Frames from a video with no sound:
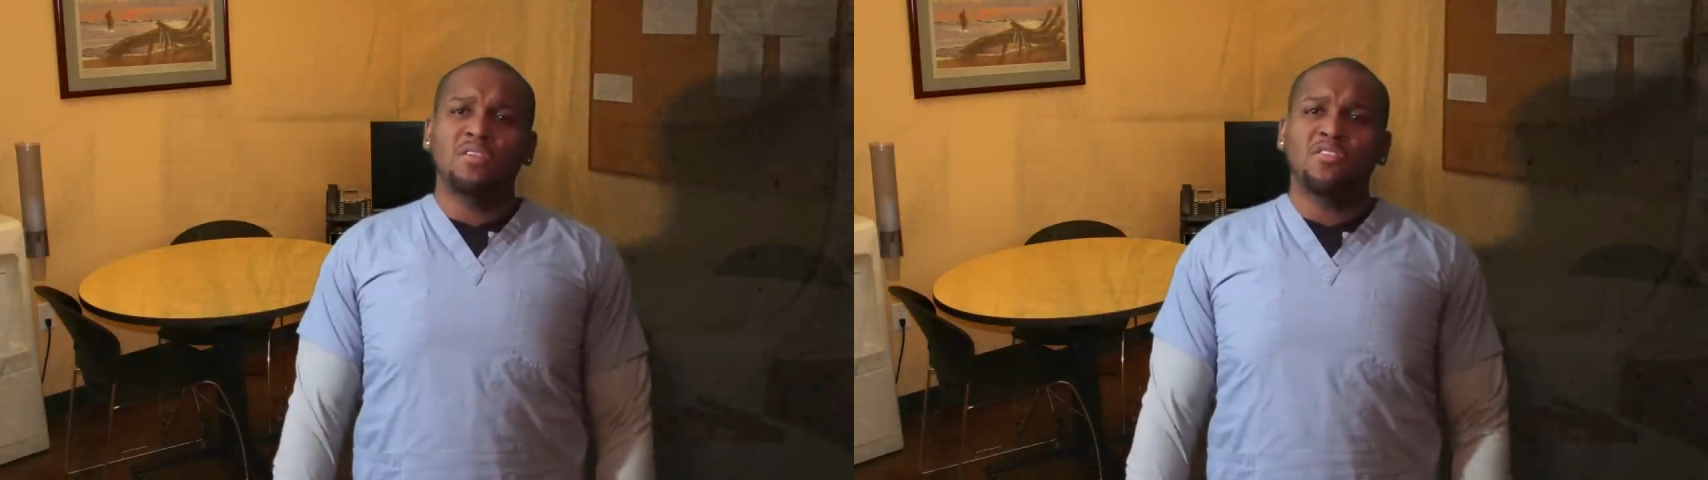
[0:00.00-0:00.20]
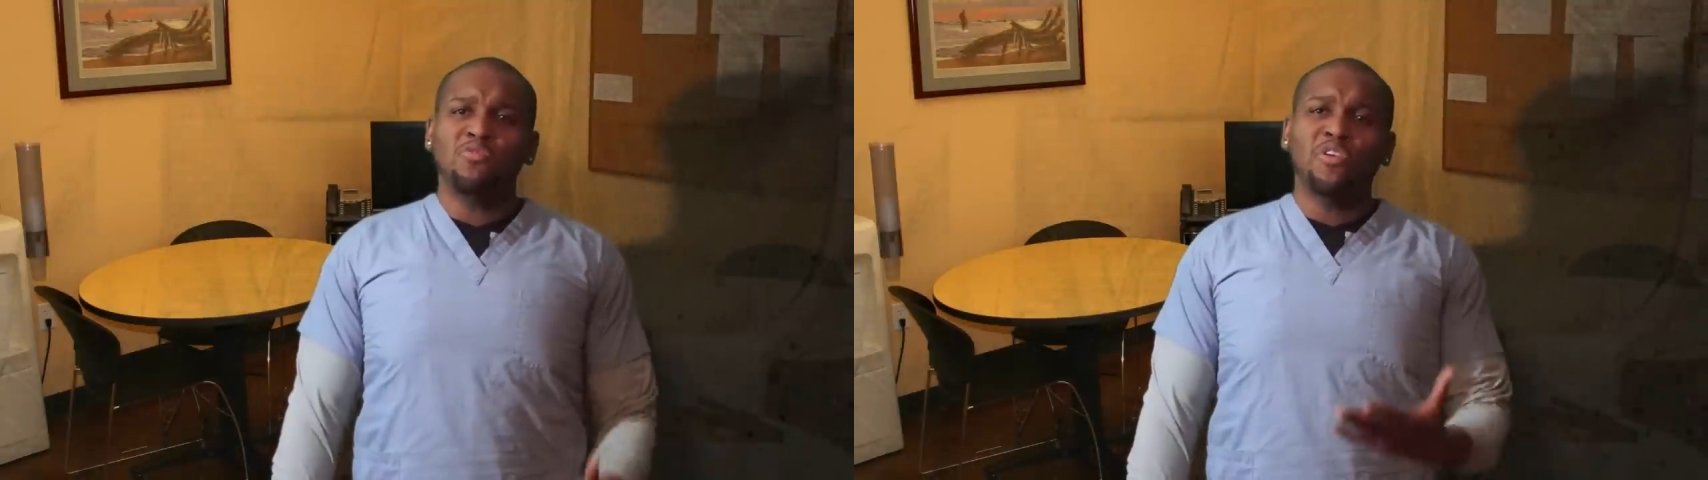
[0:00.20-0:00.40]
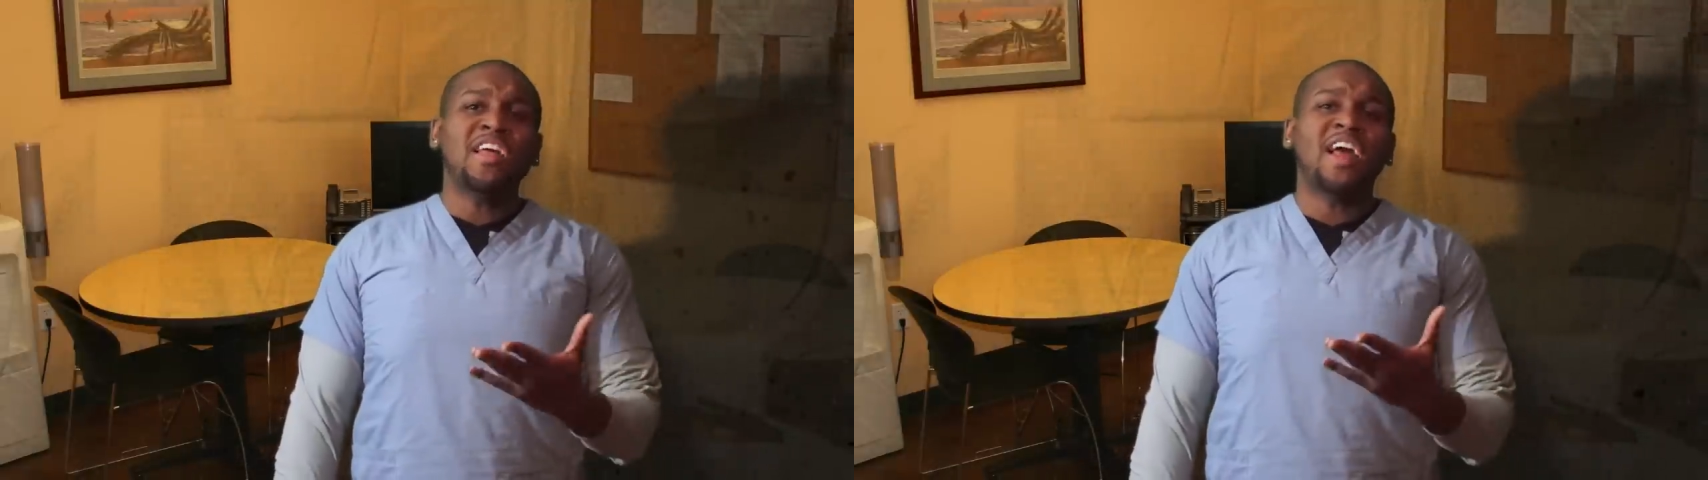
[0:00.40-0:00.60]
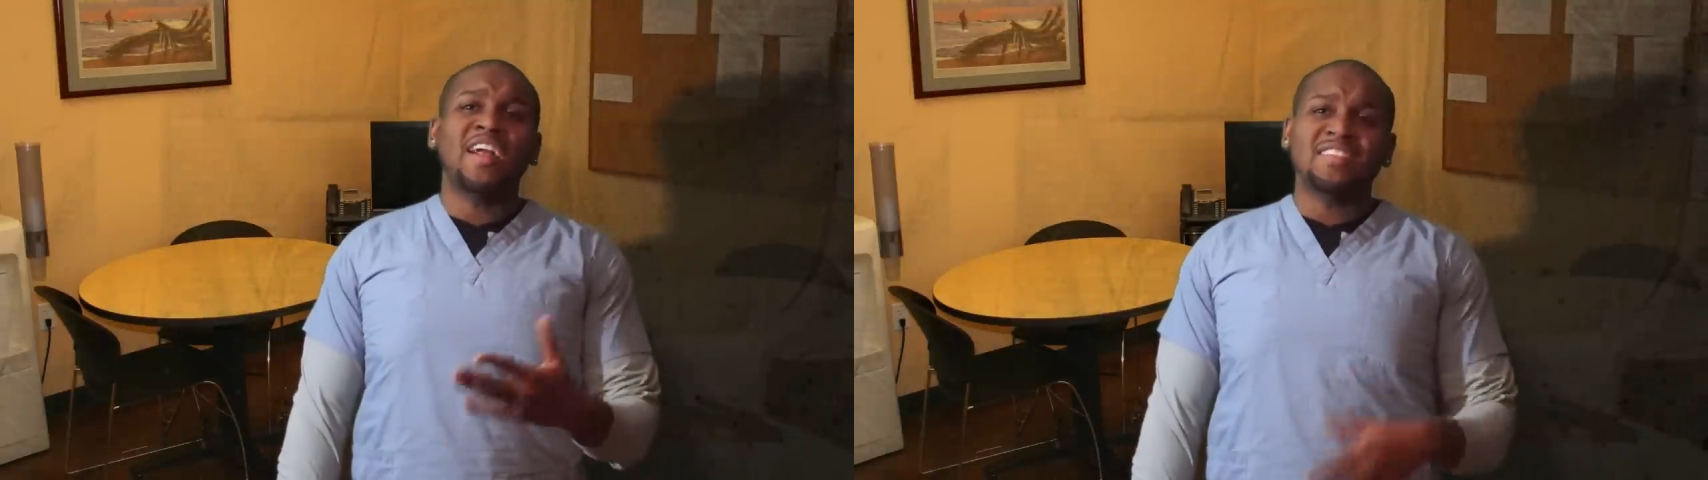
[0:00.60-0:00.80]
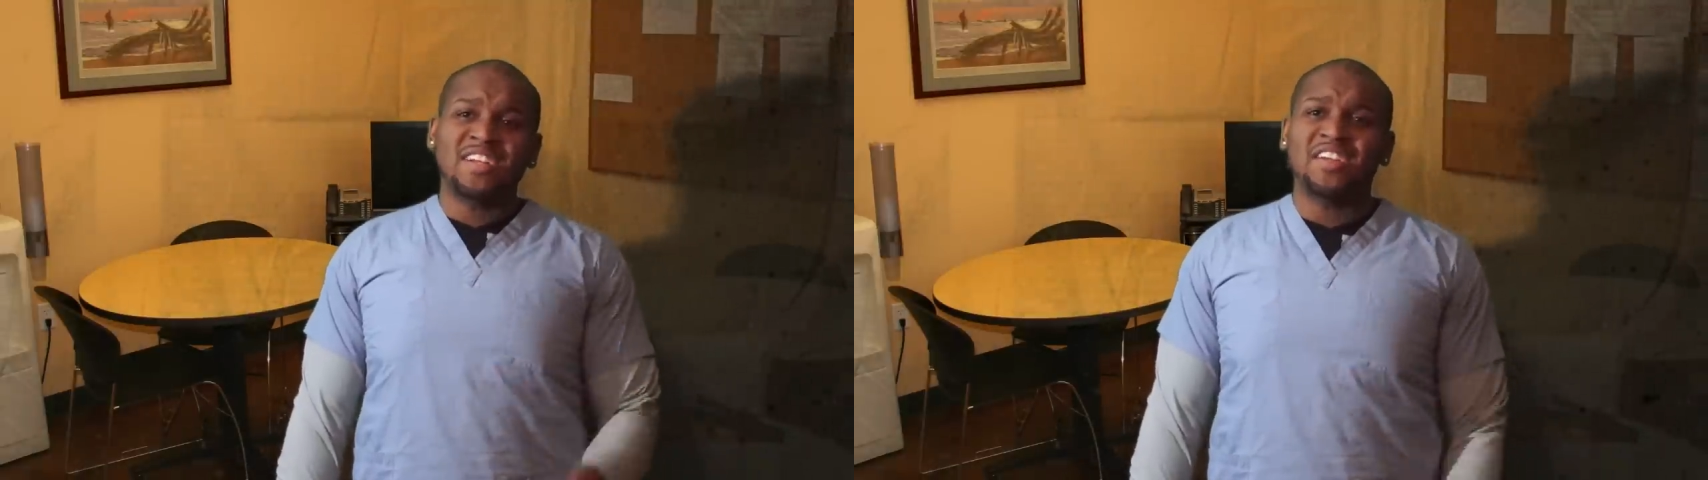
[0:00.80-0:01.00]
You really
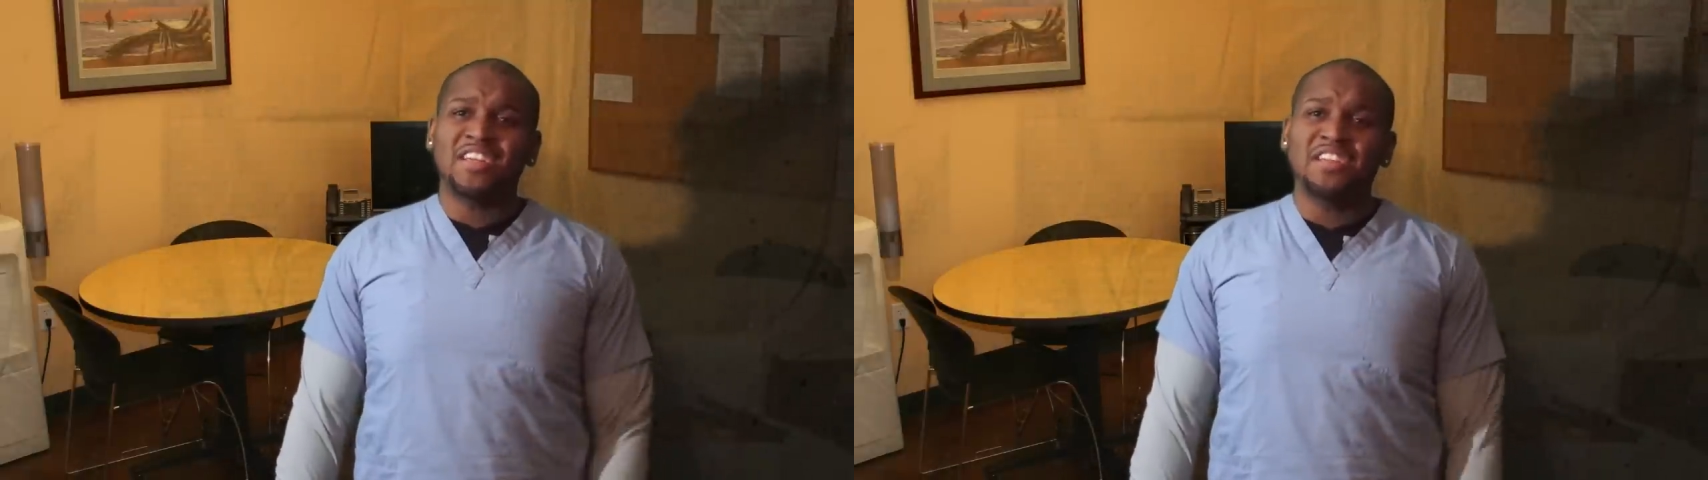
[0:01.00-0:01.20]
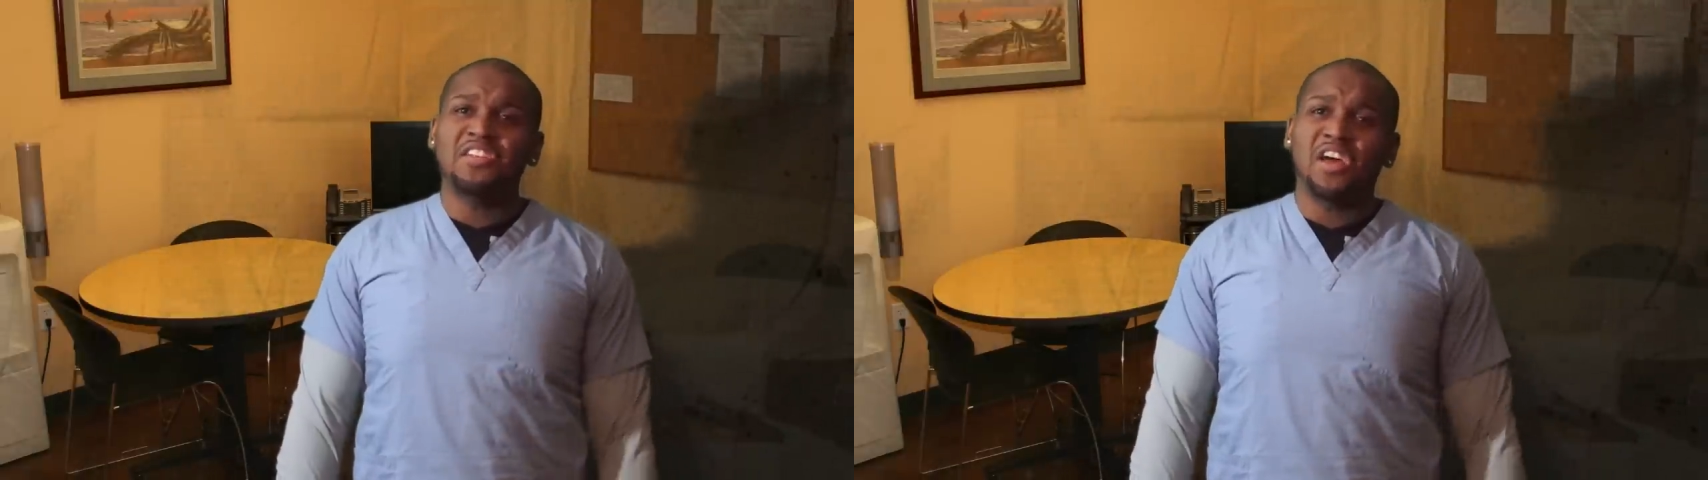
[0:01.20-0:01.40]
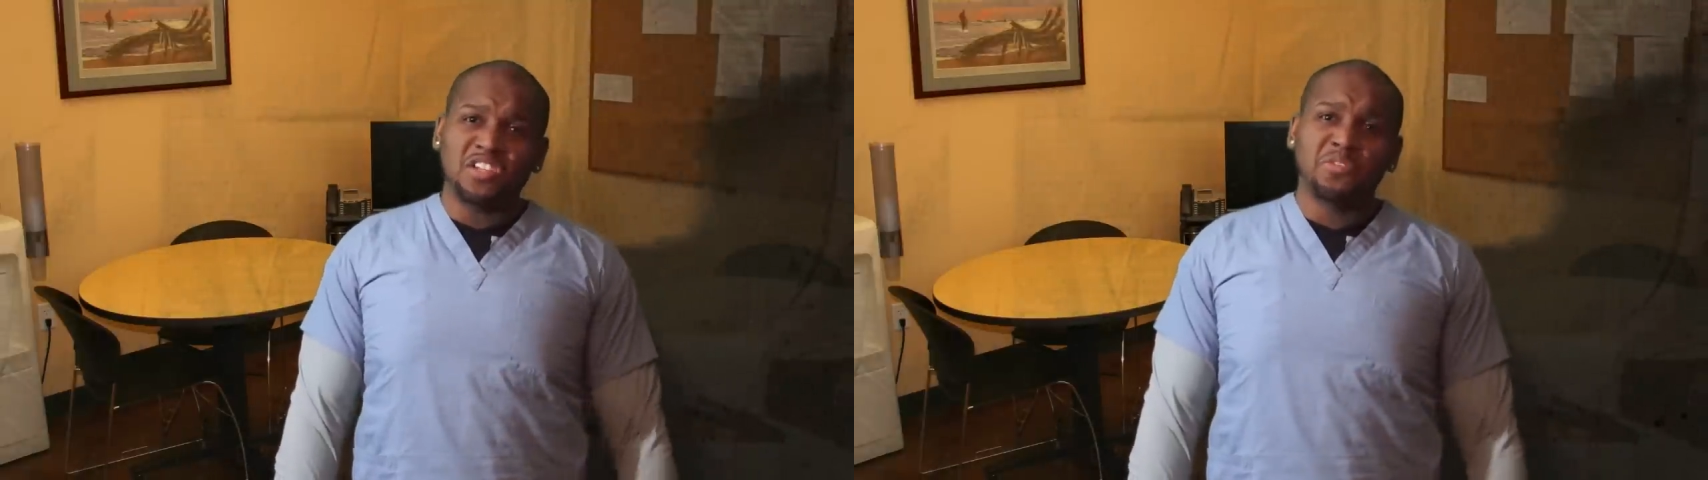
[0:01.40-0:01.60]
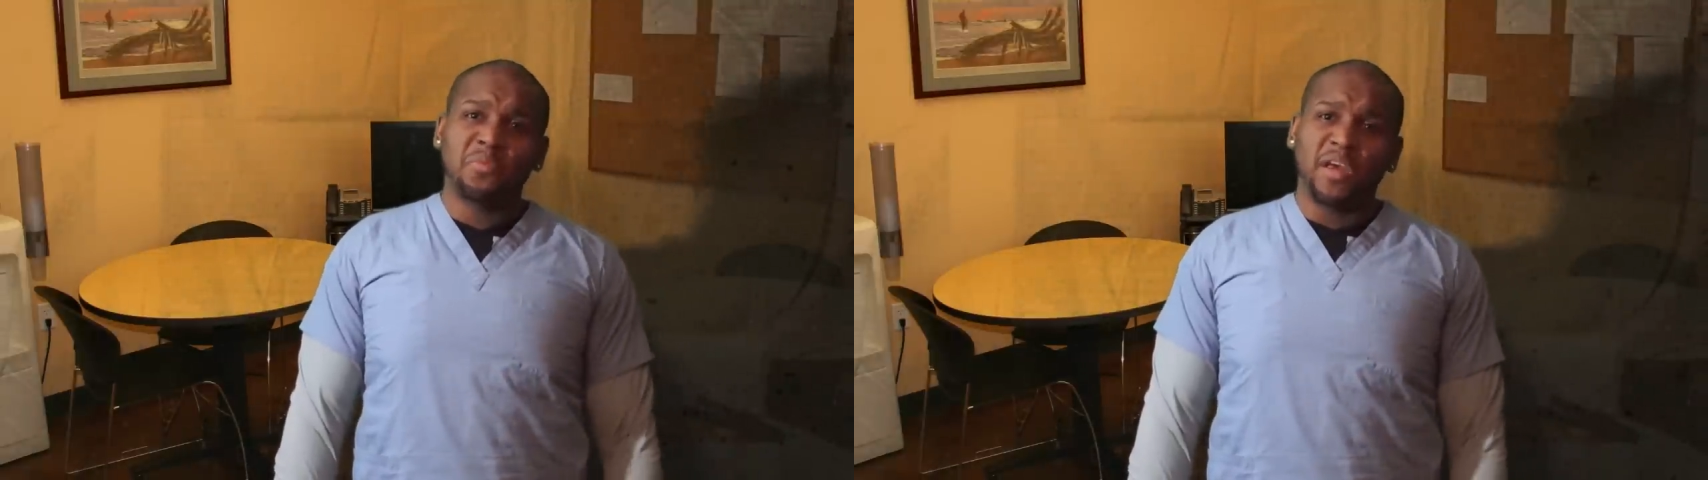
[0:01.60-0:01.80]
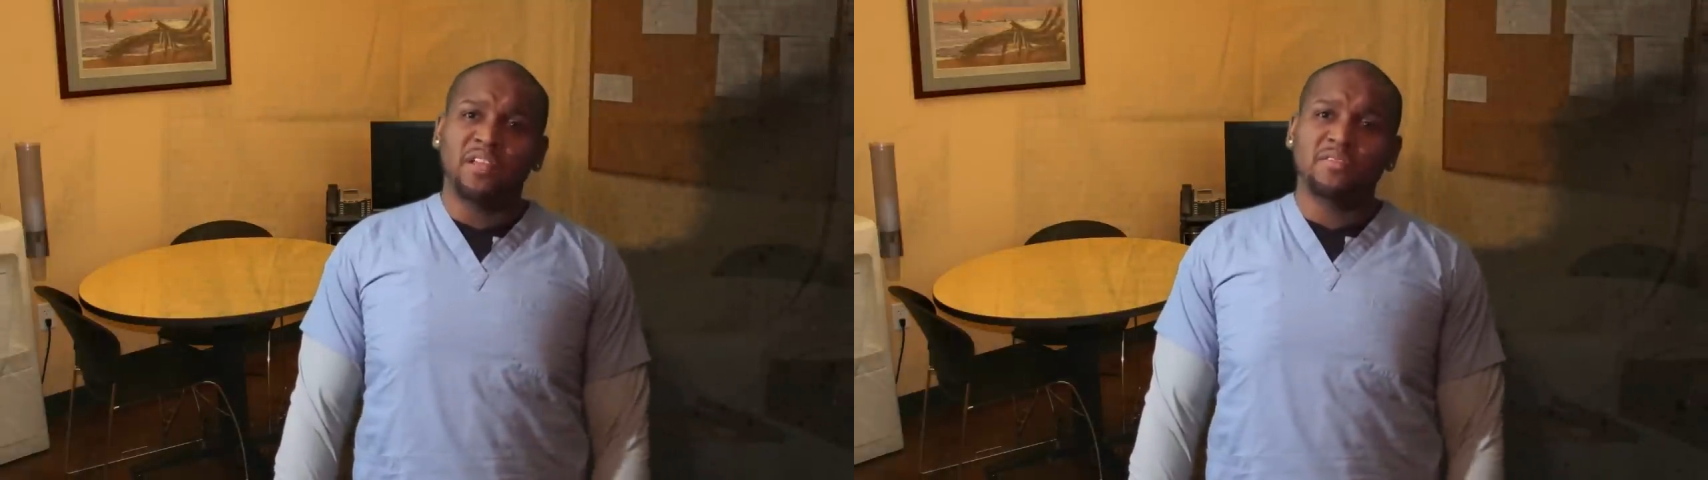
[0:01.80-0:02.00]
gotta start eating lunch,
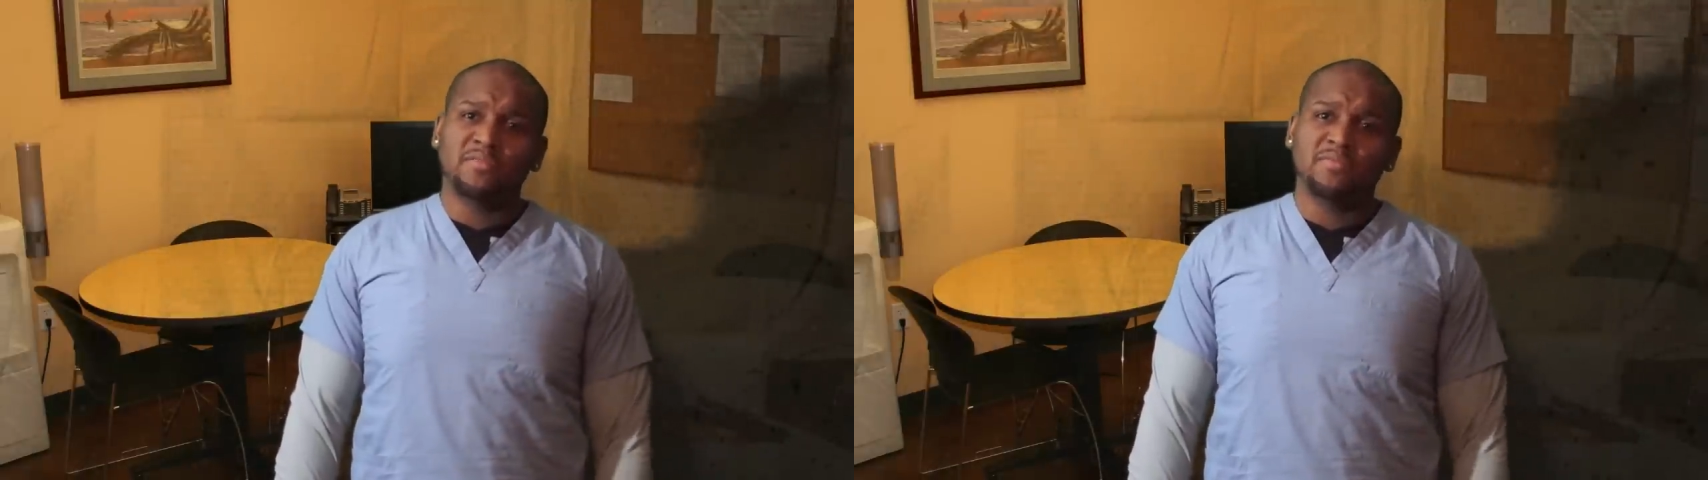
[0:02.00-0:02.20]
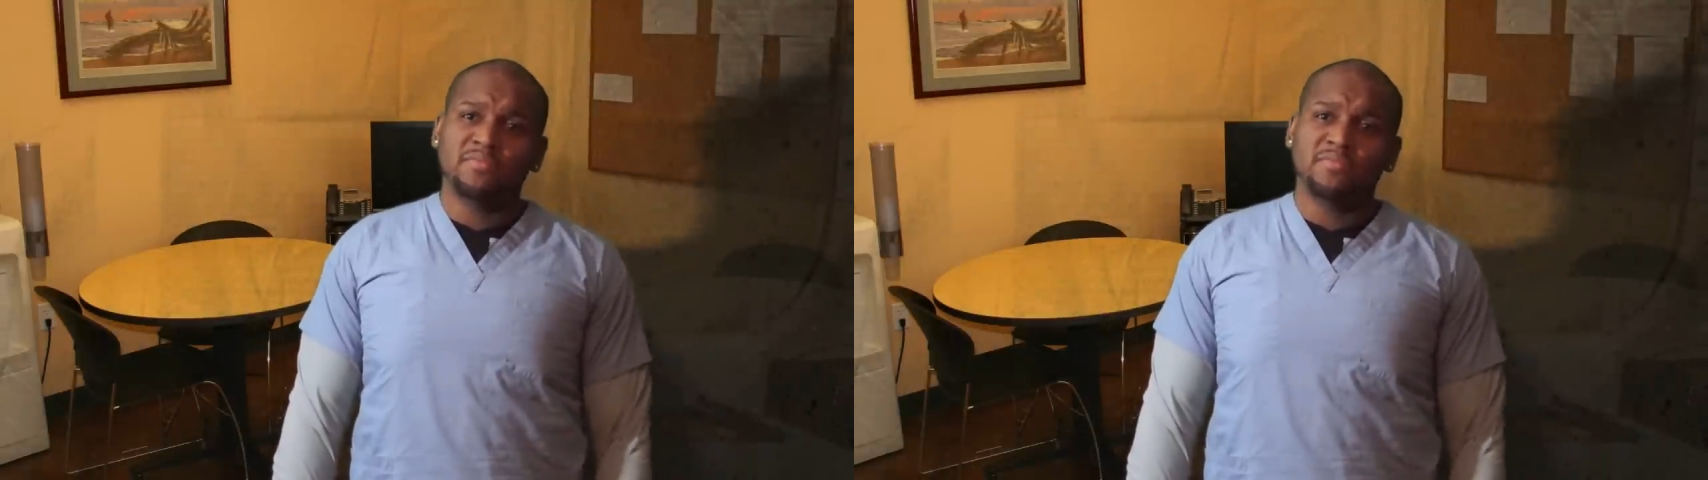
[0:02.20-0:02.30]
man.